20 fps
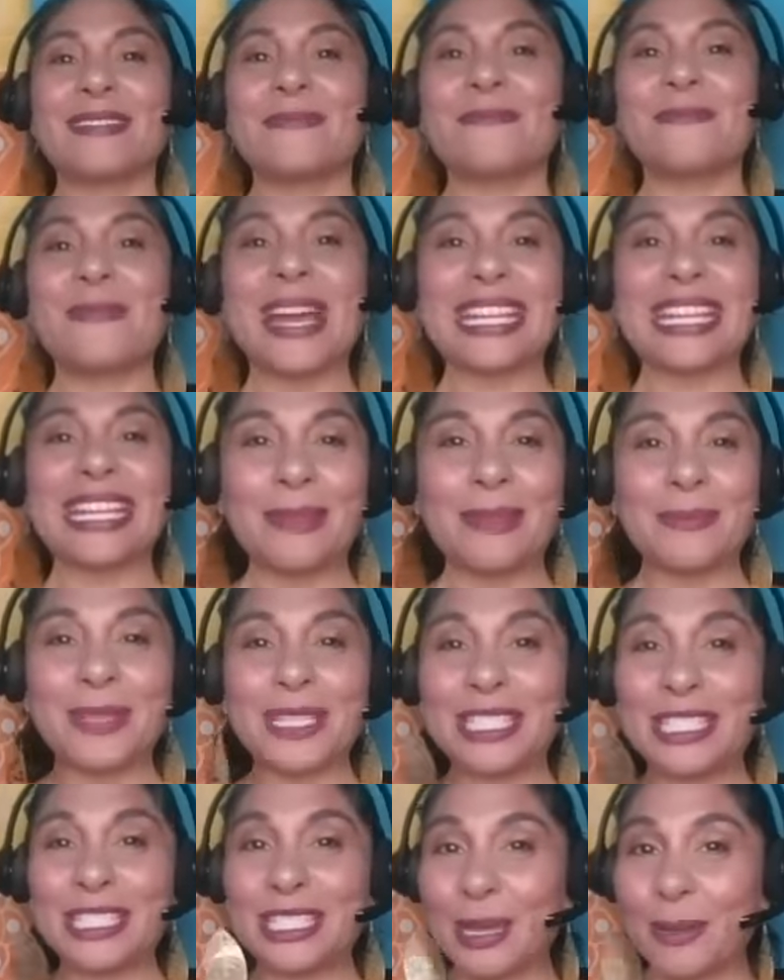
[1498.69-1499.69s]
My name
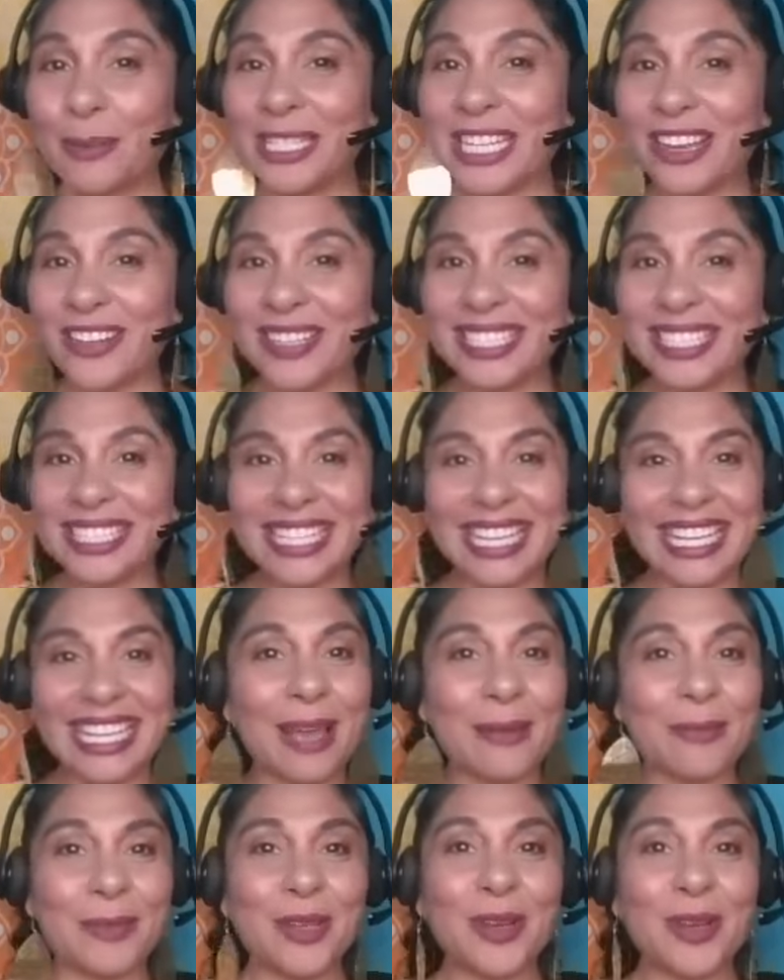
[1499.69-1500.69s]
is Deborah Deras, and
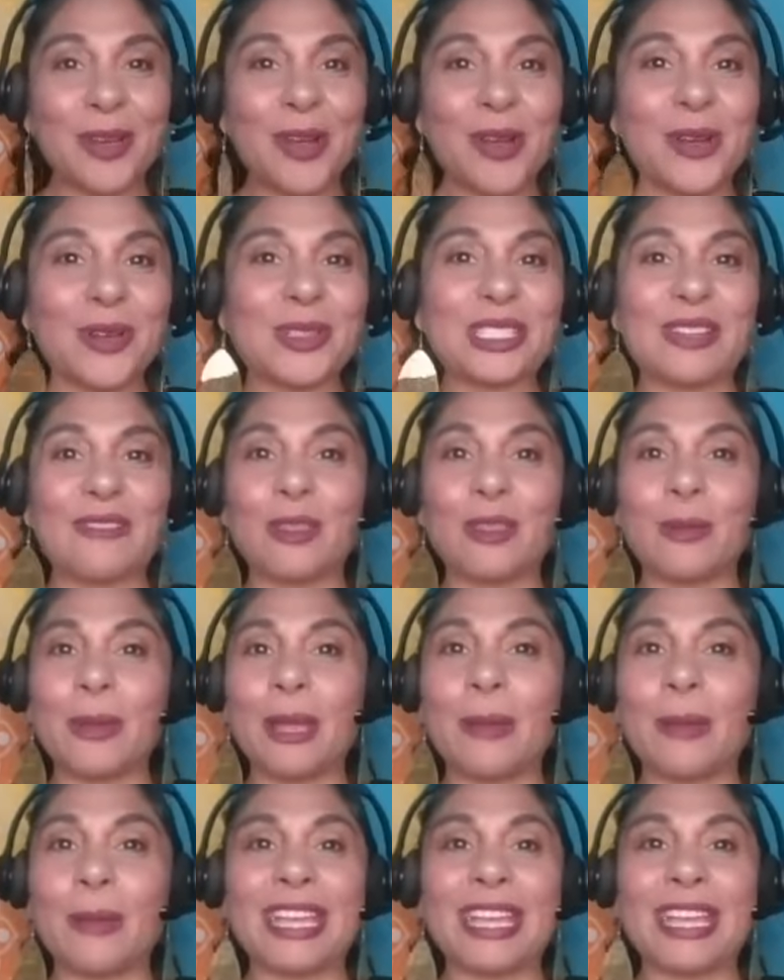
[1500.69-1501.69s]
I'm your host of the
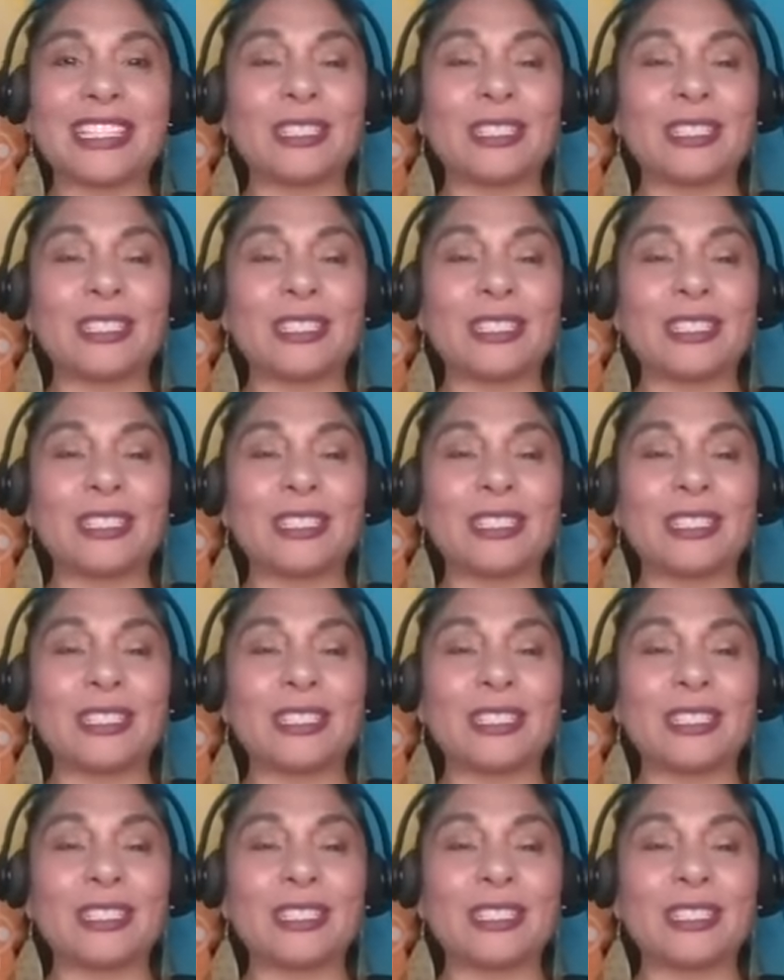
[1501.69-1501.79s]
Be a Paid